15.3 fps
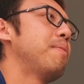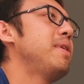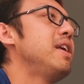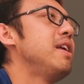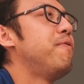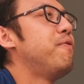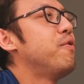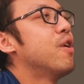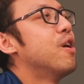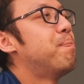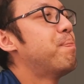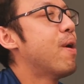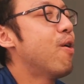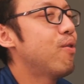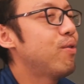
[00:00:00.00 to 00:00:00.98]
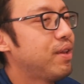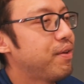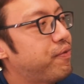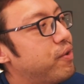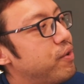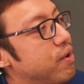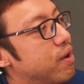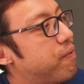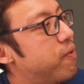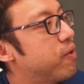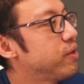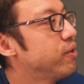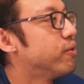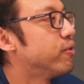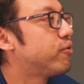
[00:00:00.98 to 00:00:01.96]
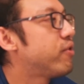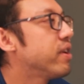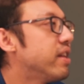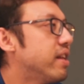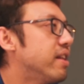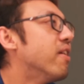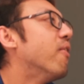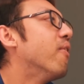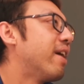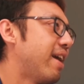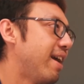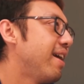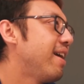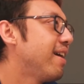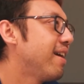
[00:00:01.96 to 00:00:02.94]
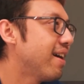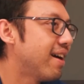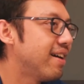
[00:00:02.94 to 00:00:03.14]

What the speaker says: I mean, if you're a power lifter, you're focusing on strength, then okay.